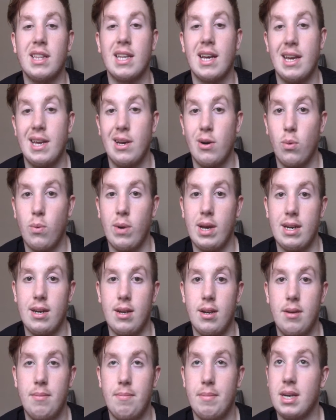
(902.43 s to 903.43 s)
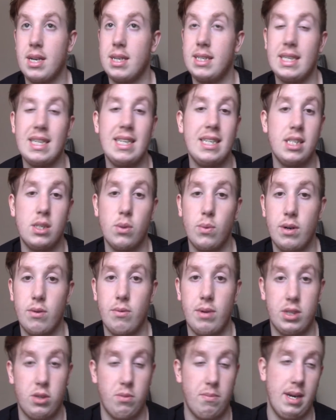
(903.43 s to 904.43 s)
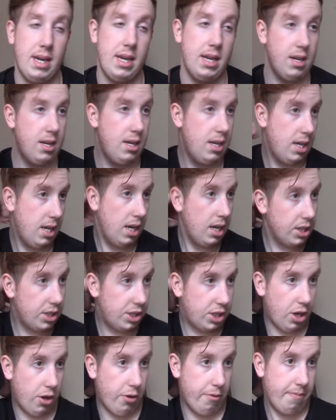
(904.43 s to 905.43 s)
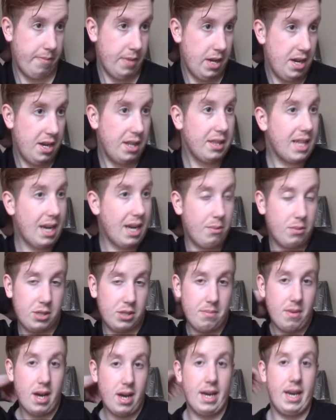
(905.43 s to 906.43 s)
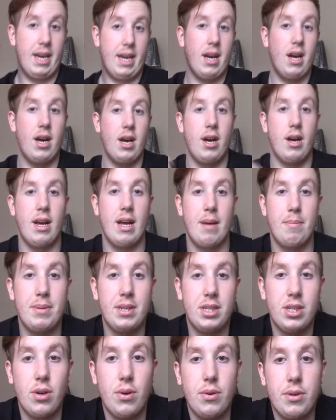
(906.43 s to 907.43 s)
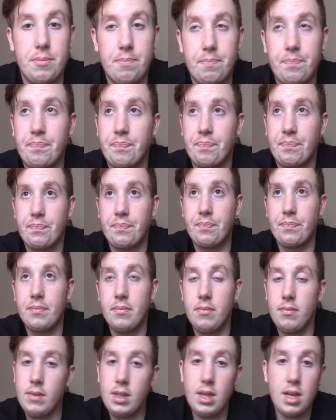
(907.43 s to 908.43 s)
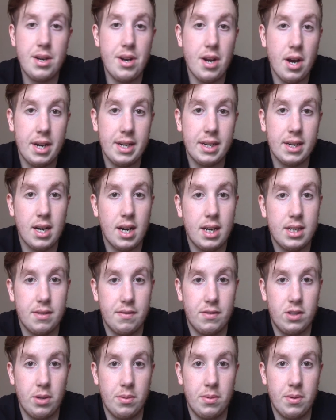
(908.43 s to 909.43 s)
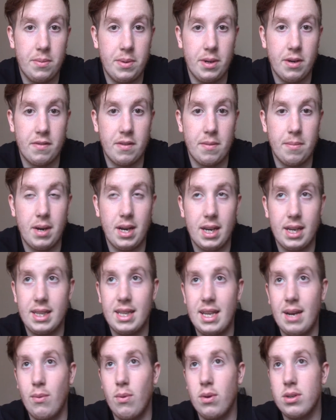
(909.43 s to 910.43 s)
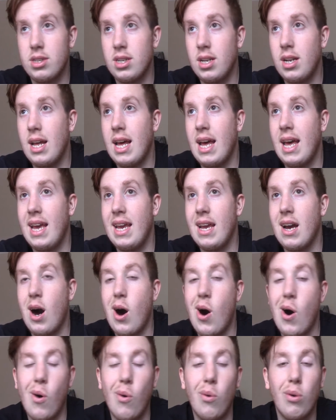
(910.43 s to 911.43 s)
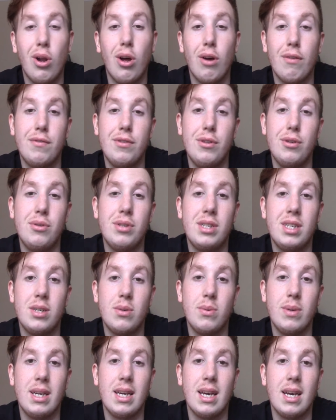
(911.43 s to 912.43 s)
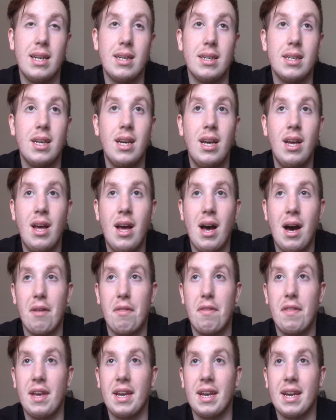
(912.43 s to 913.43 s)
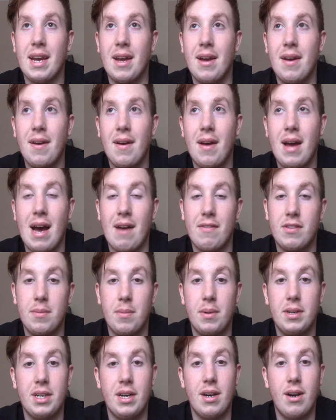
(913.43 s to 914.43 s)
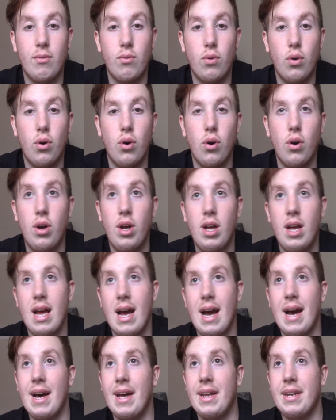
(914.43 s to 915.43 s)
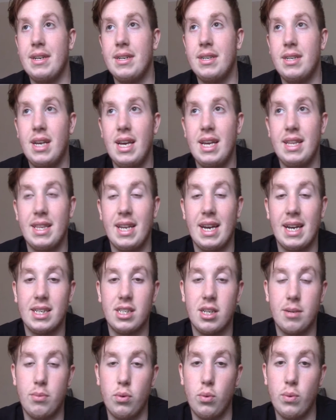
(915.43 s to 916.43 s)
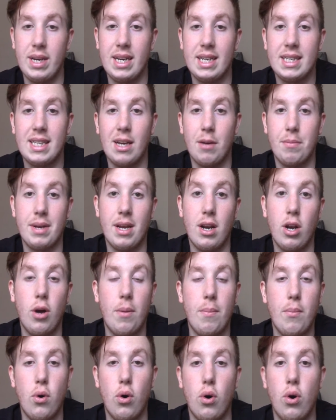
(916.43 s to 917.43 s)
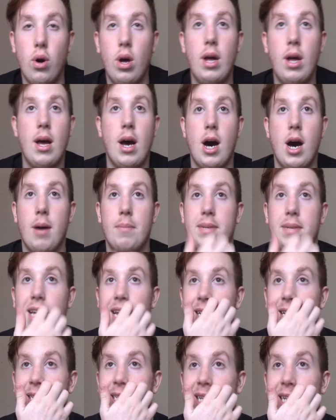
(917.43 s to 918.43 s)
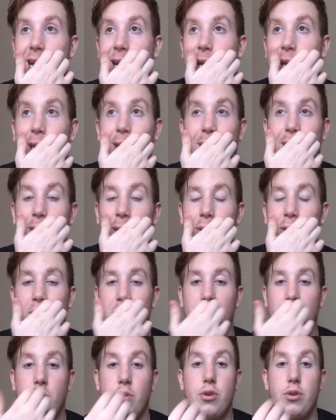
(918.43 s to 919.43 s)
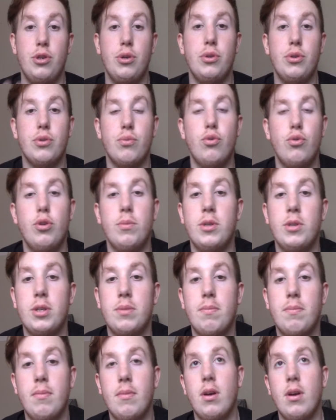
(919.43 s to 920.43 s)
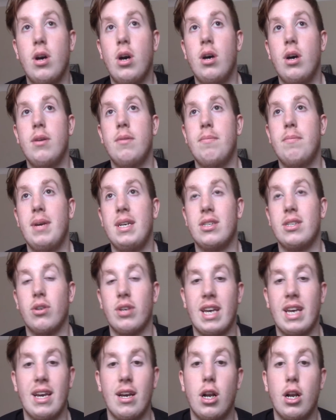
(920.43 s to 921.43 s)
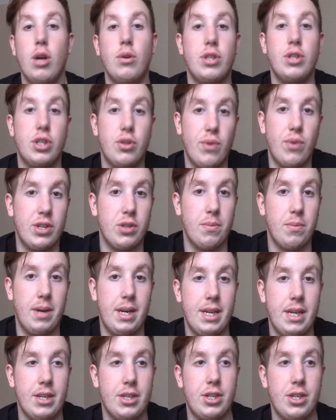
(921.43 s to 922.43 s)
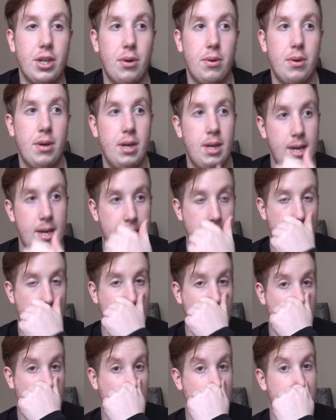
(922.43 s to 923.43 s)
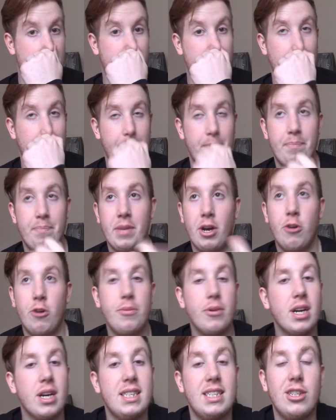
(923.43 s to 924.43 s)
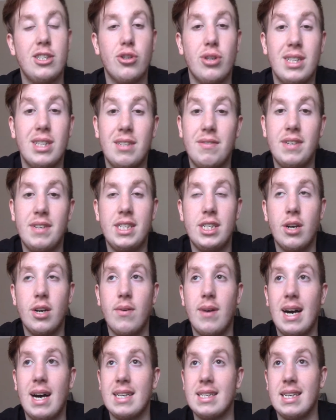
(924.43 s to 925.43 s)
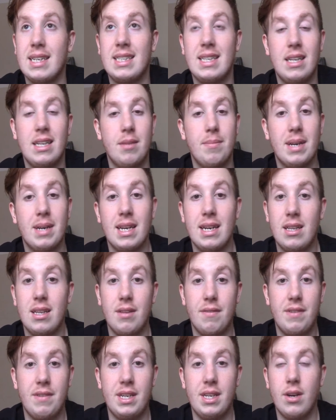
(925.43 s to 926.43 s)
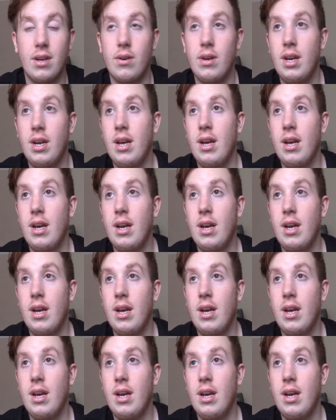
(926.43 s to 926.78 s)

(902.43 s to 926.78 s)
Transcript: that he'll win, because he needs to win at WrestleMania. So that was my episode. 9 guys of WWE Off the Mic. There wasn't a whole lot of news this weekend. I think after Monday Night Raw and in the next couple of weeks there'll be a lot more updates and news and rumors based on getting closer to WrestleMania. So yeah, I hope you guys enjoyed this video. As I said at the beginning of the video,